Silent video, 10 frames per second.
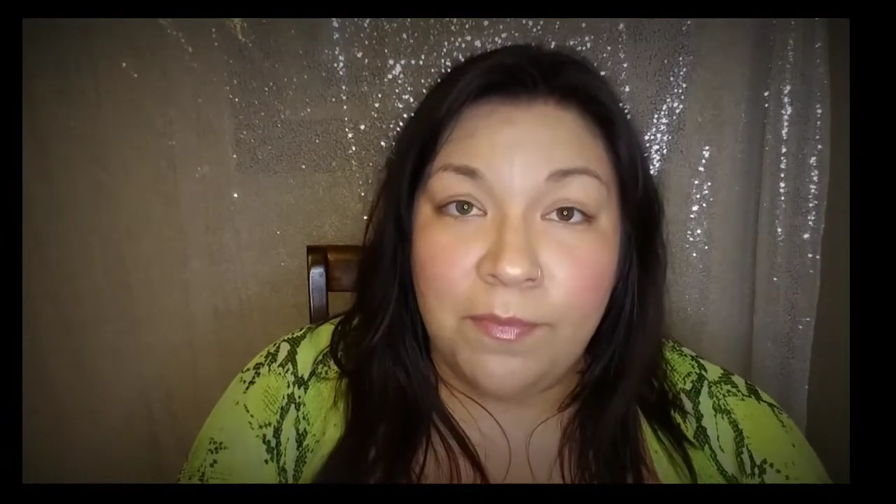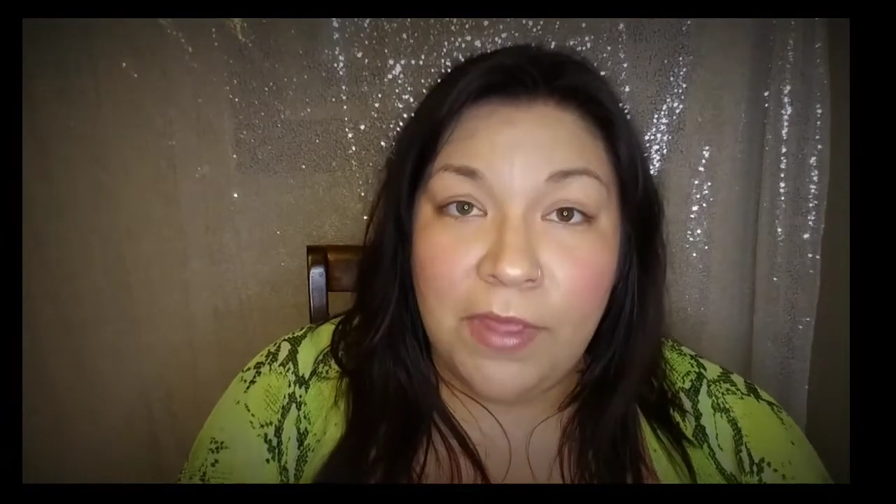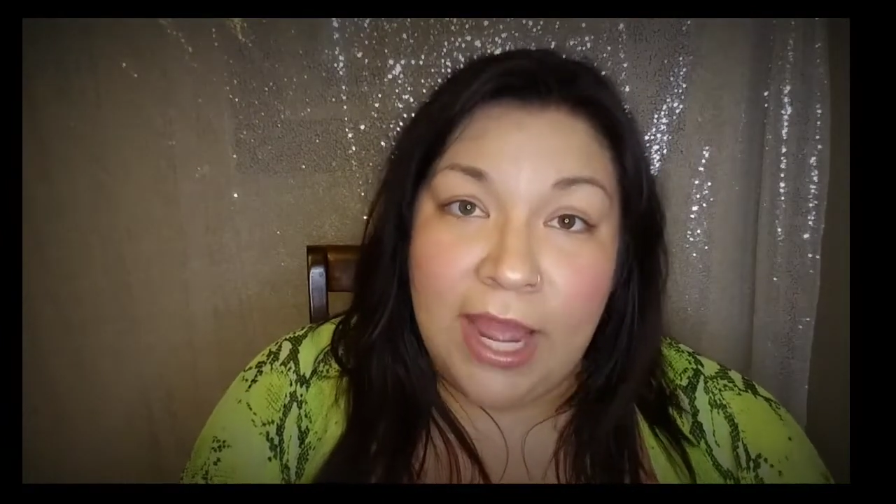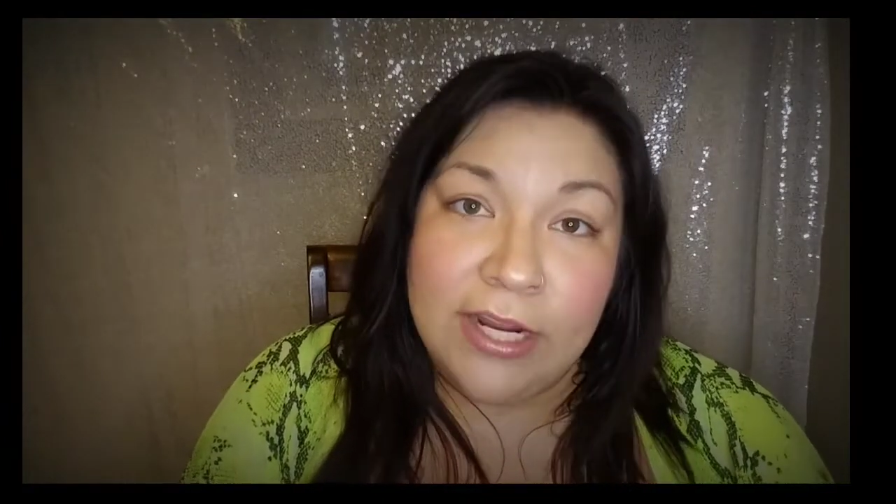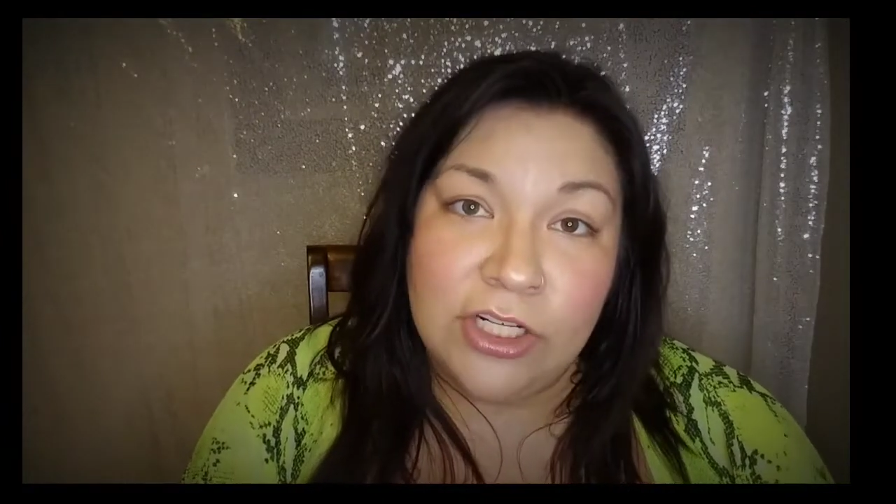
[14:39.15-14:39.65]

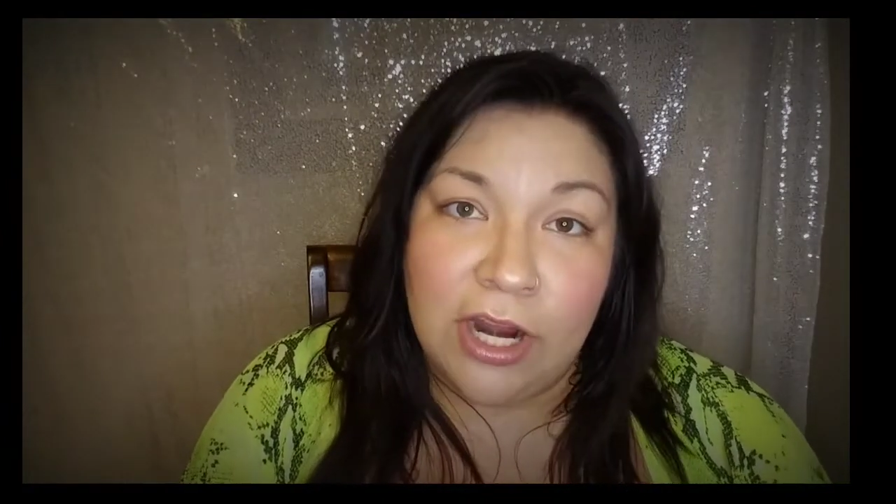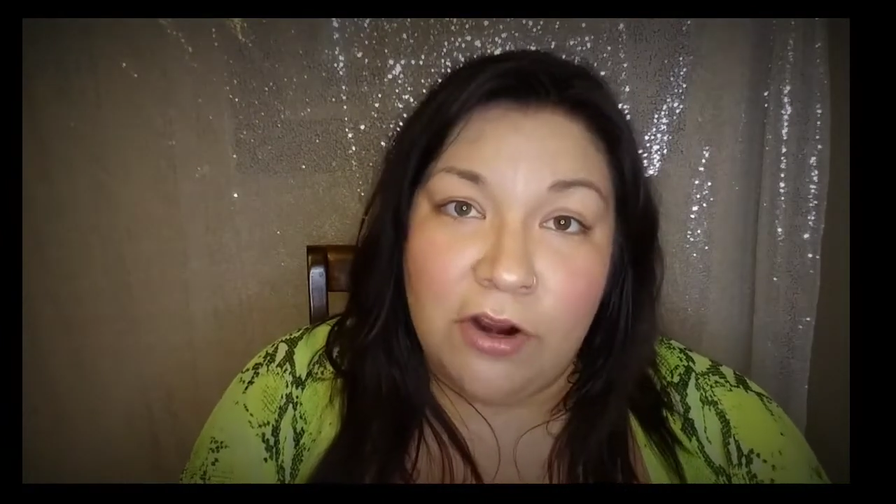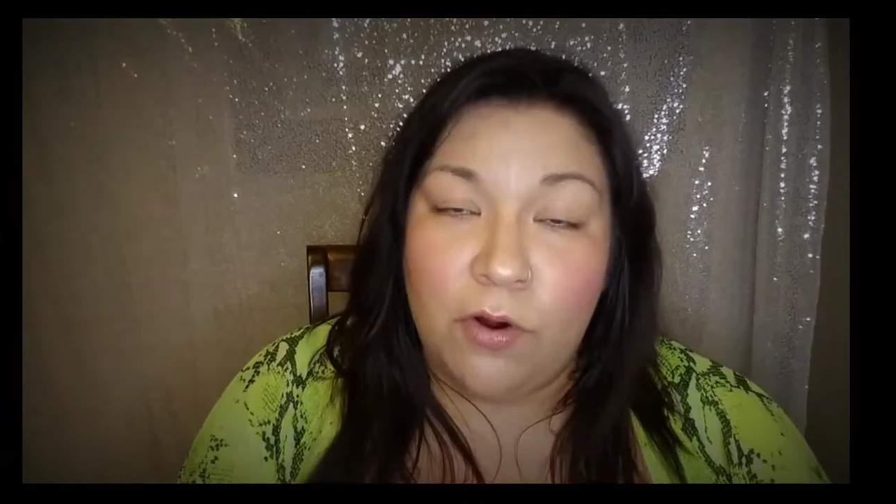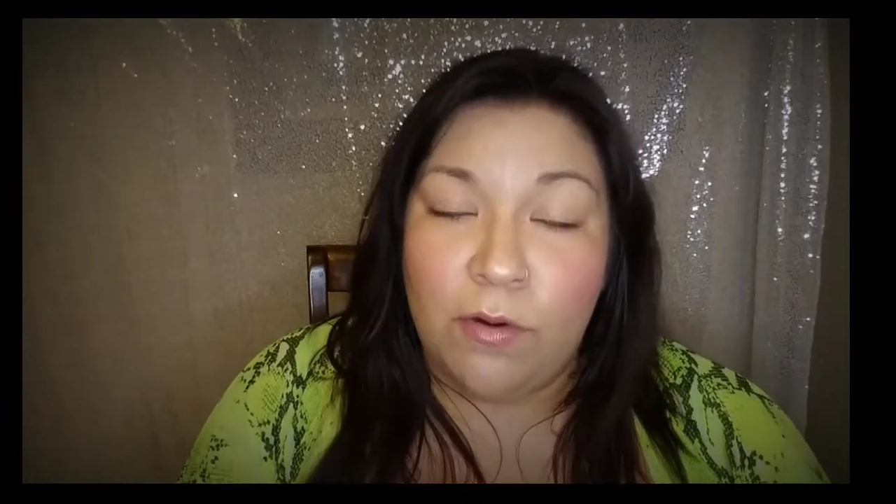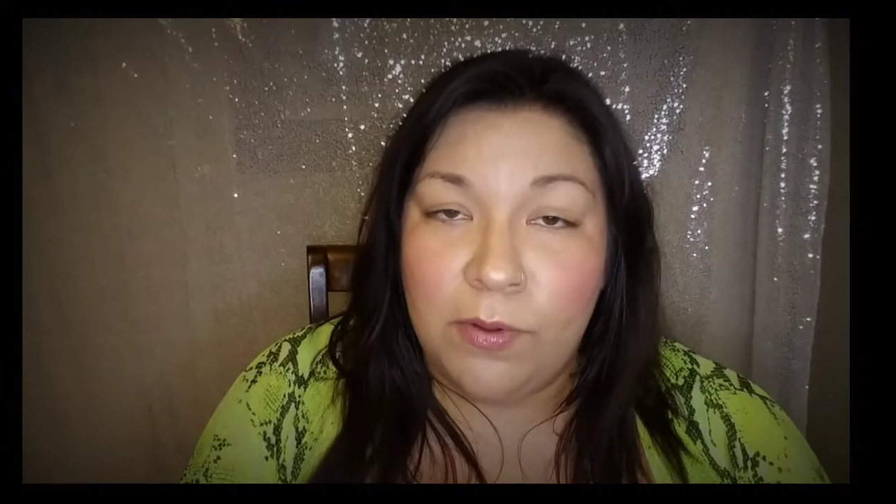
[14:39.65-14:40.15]
eyeshadow
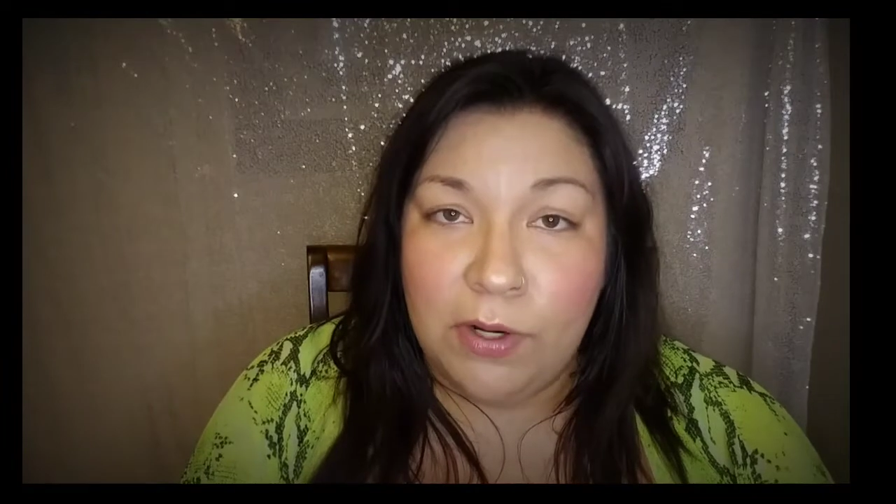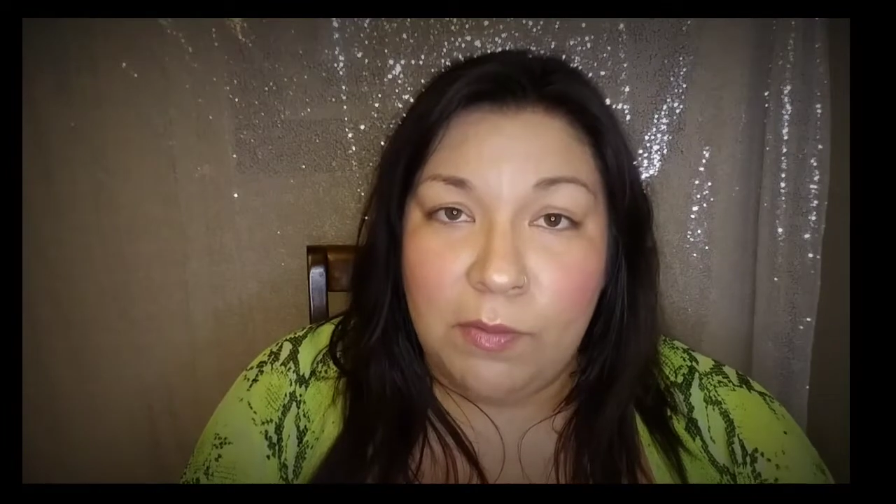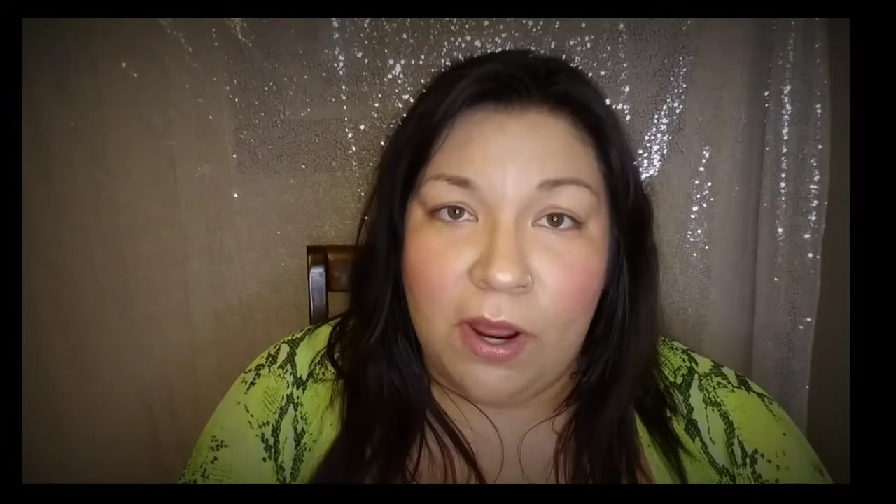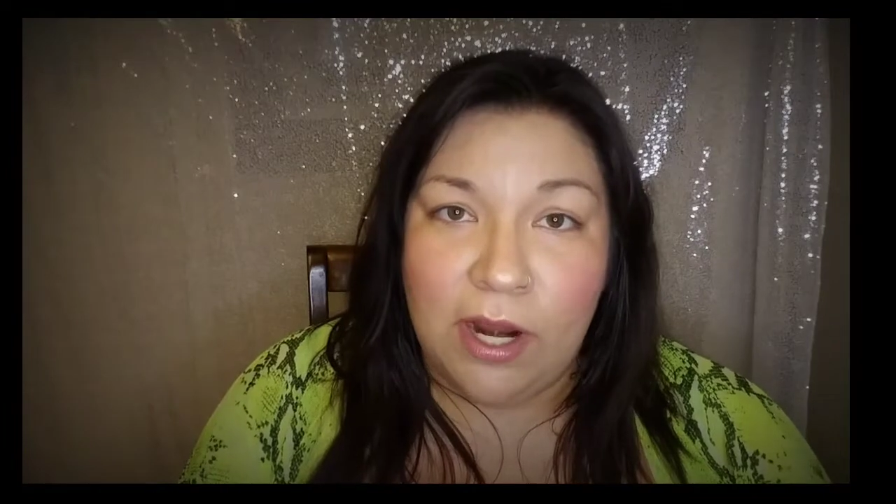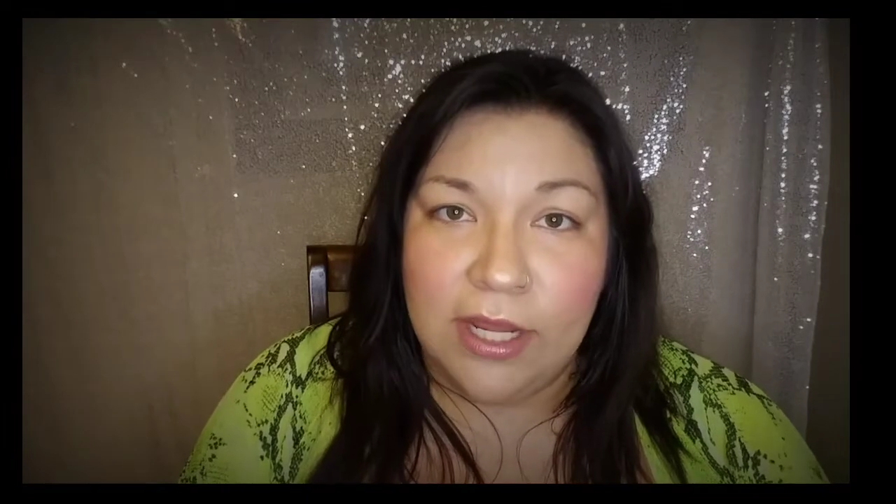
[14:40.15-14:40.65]
or beauty
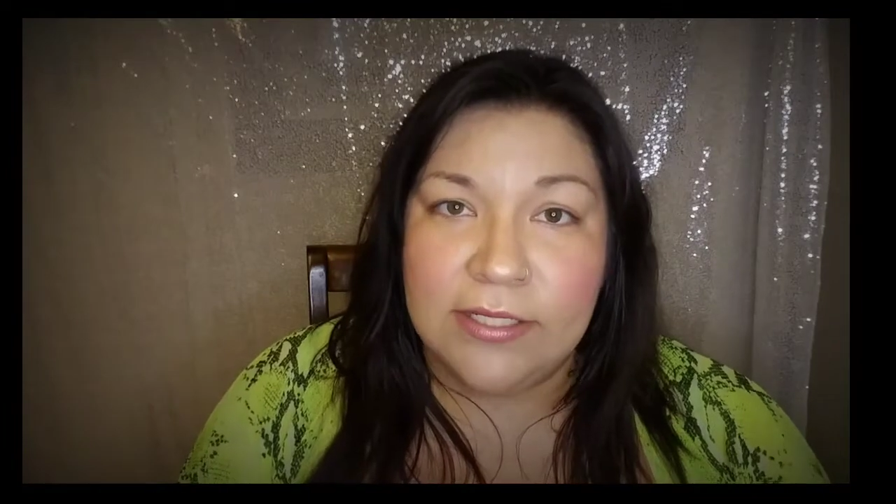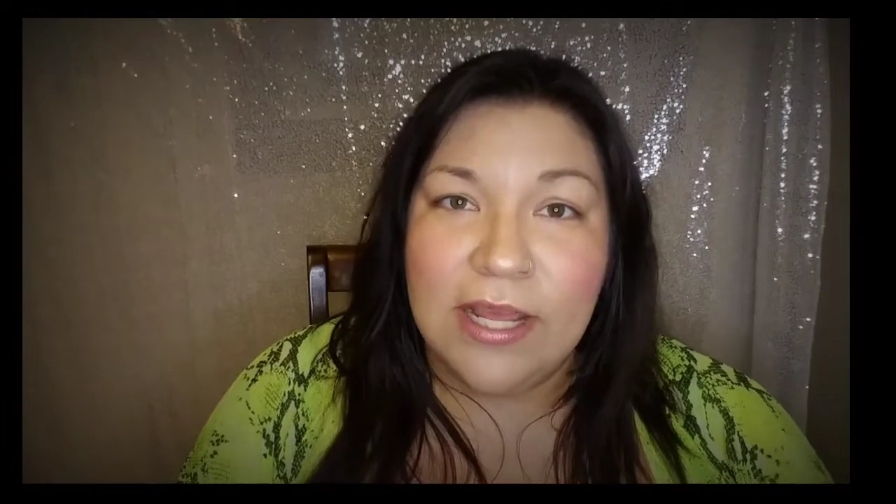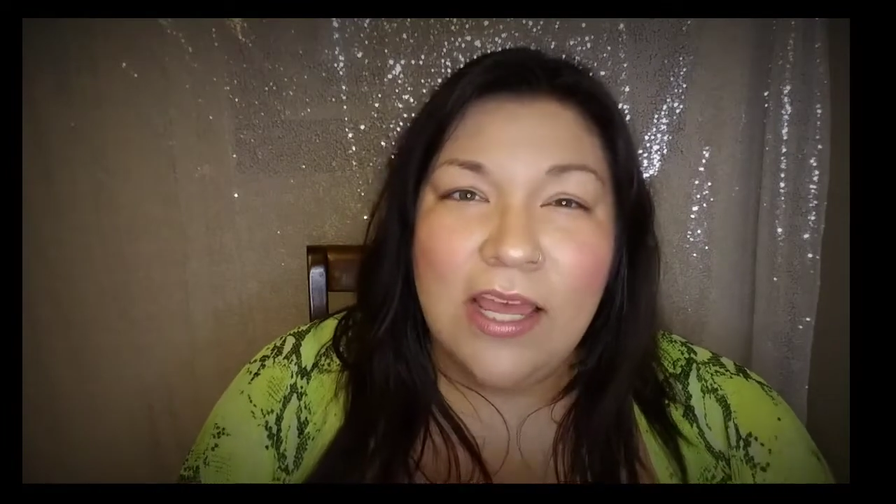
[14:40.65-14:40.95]
products,